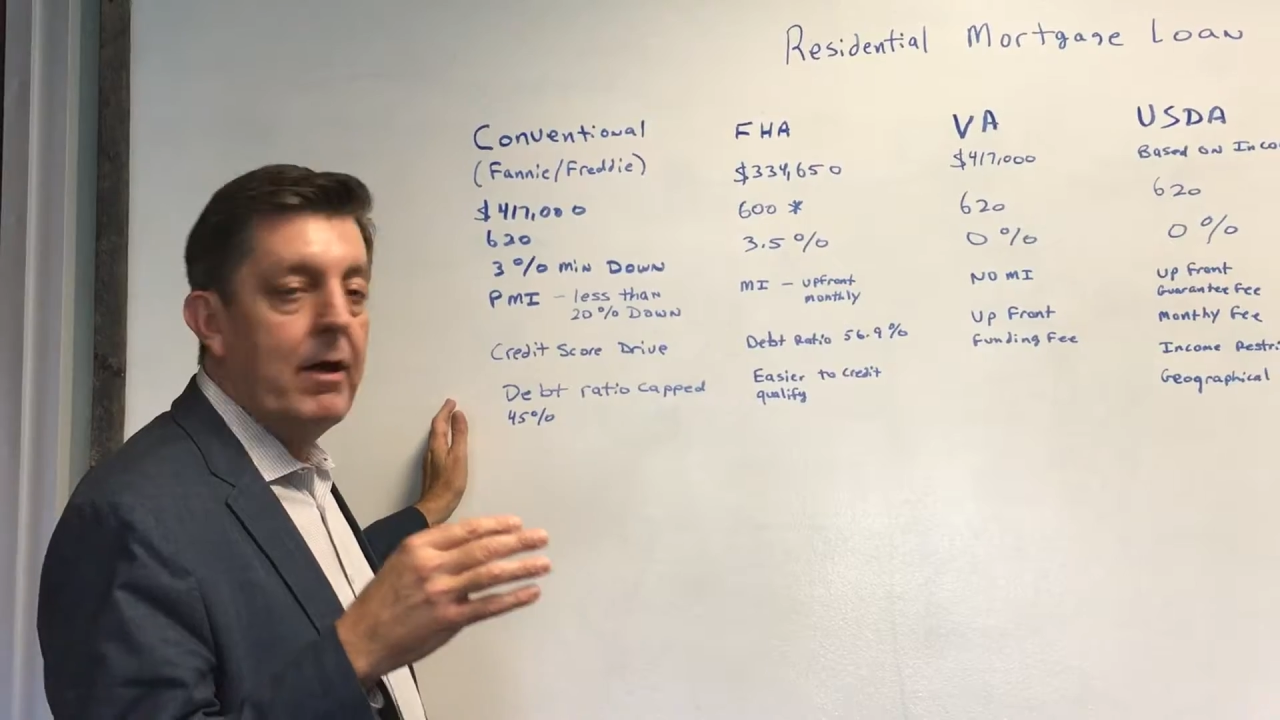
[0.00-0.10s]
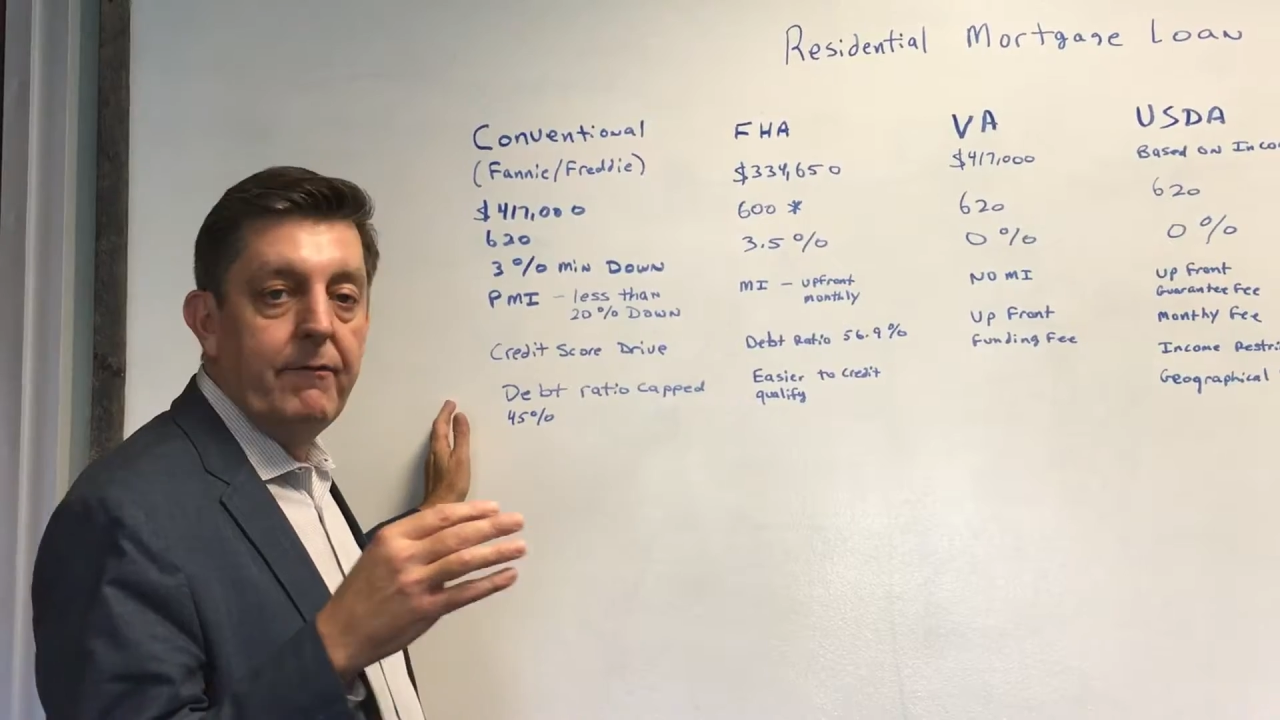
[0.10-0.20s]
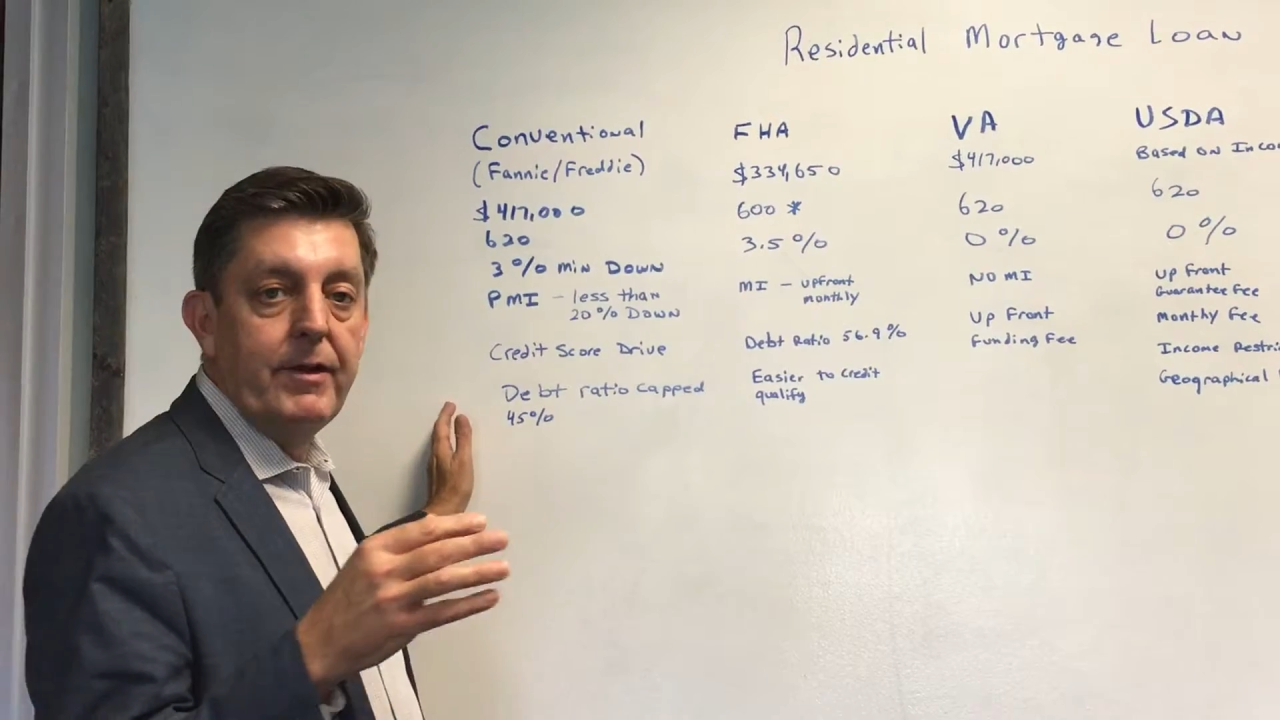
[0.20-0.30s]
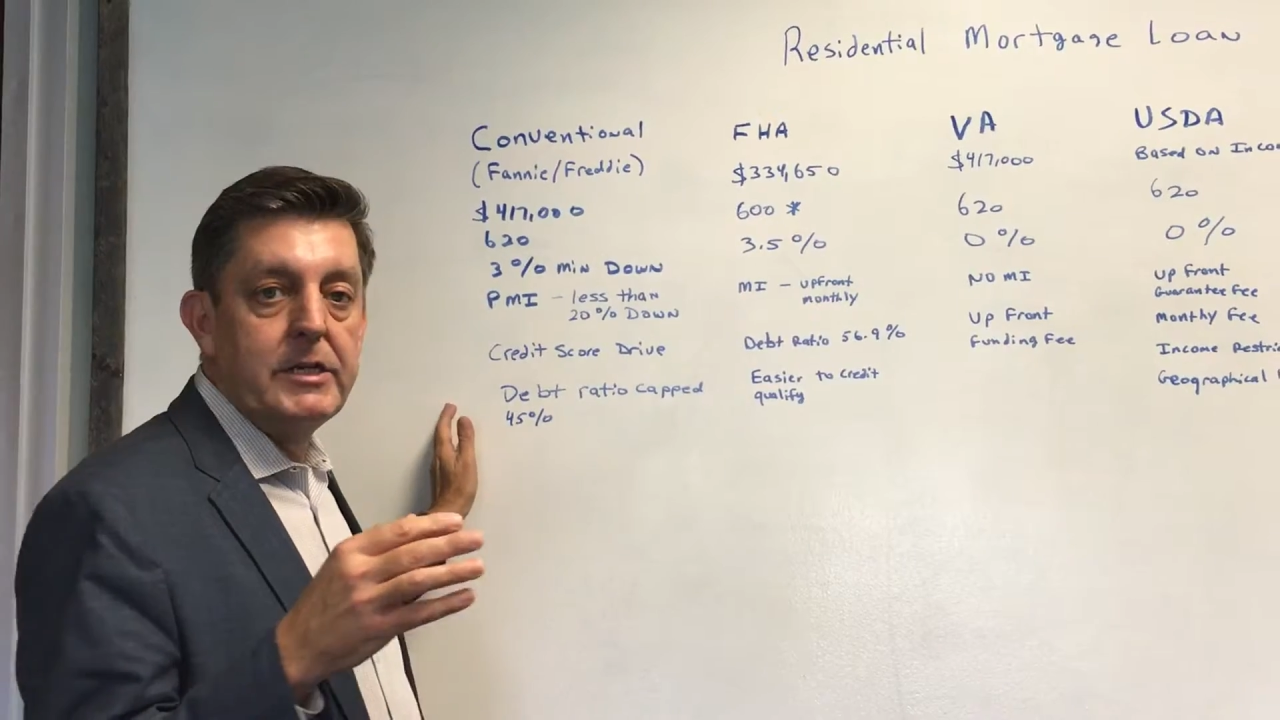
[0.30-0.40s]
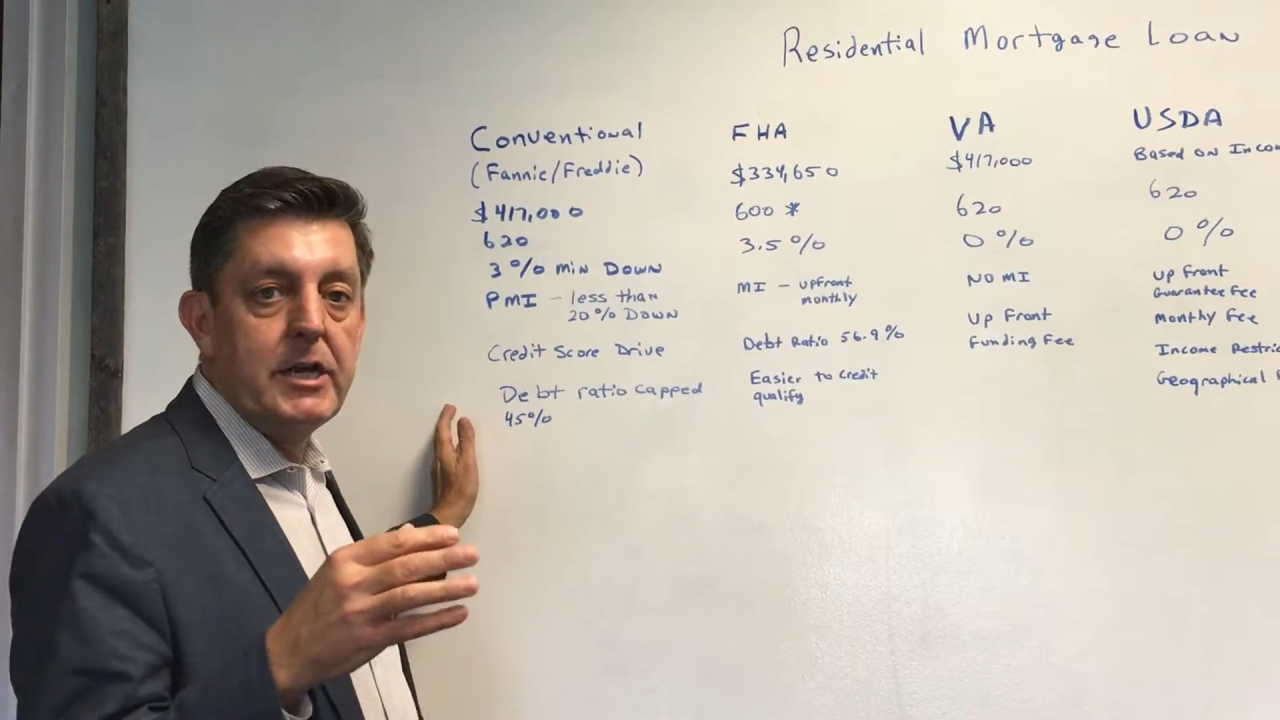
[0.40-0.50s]

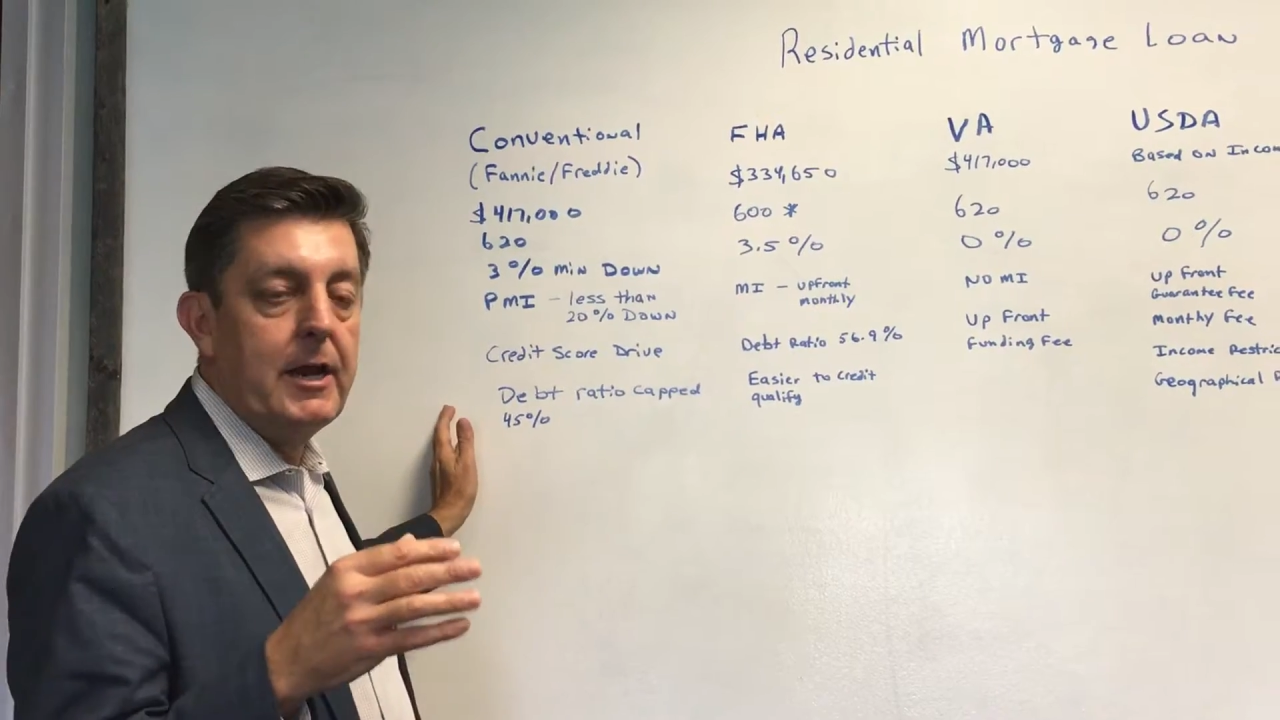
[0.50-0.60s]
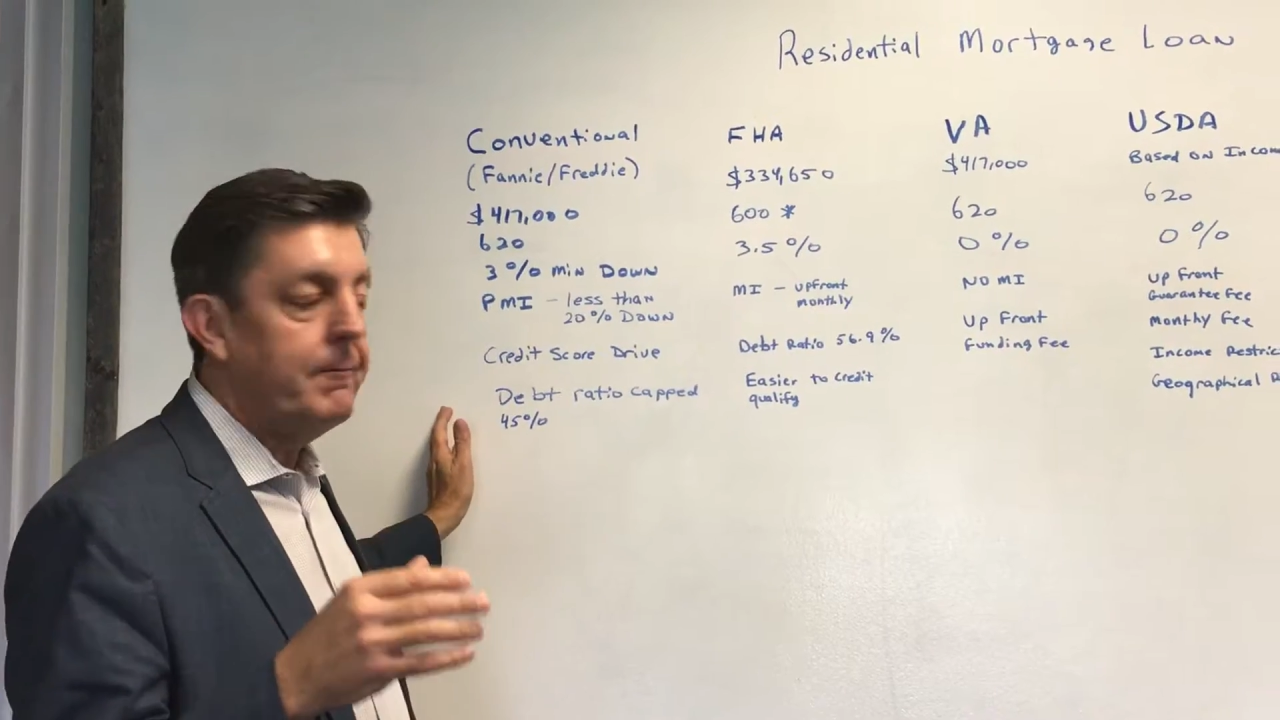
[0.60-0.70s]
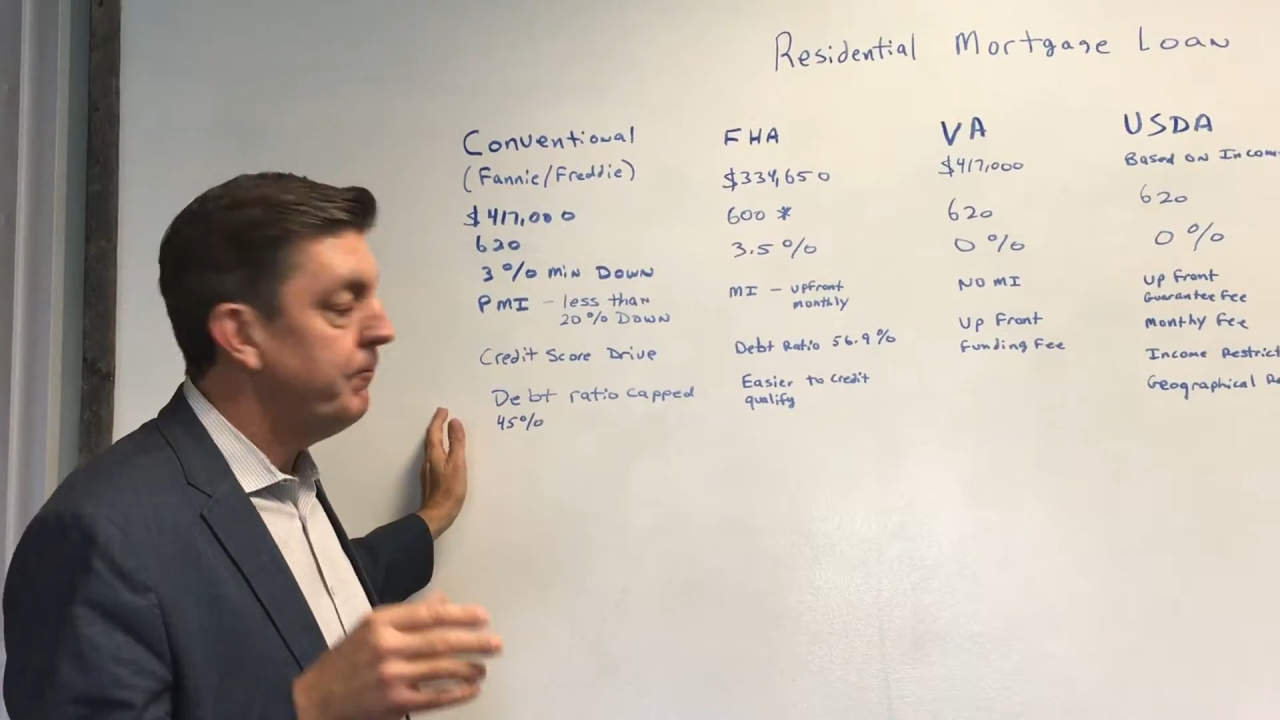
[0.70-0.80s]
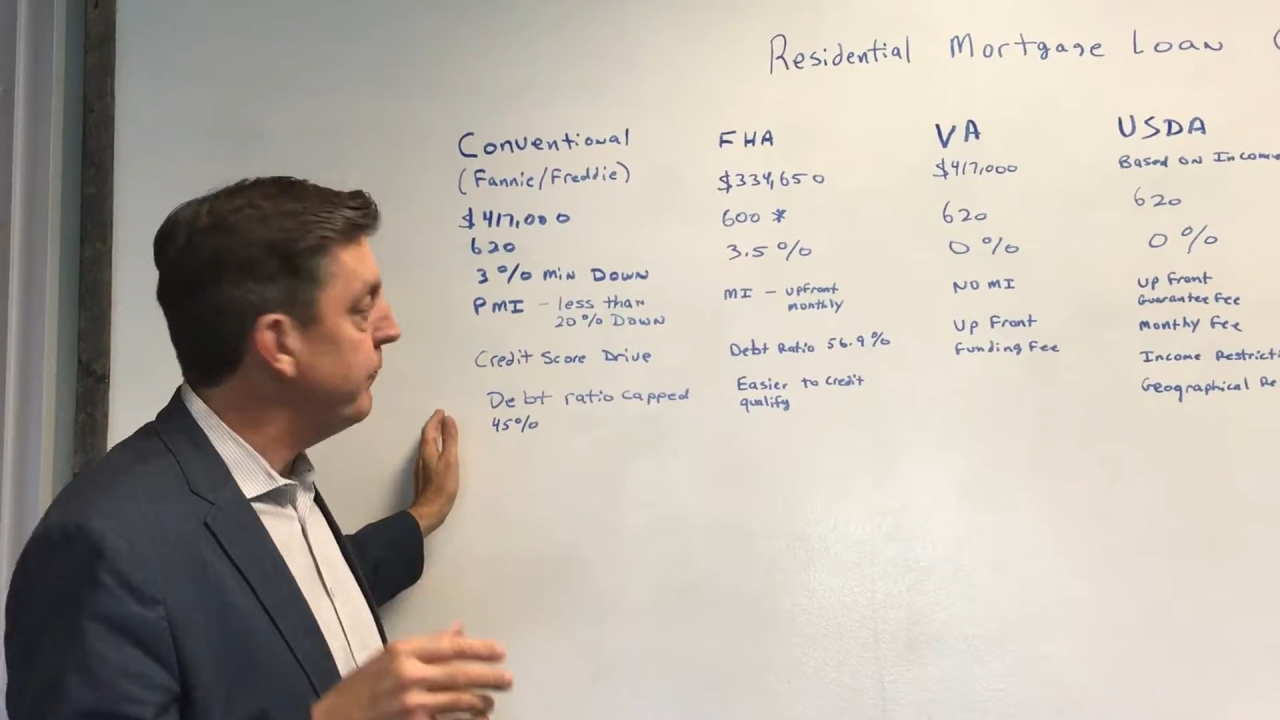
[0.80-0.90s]
FHA.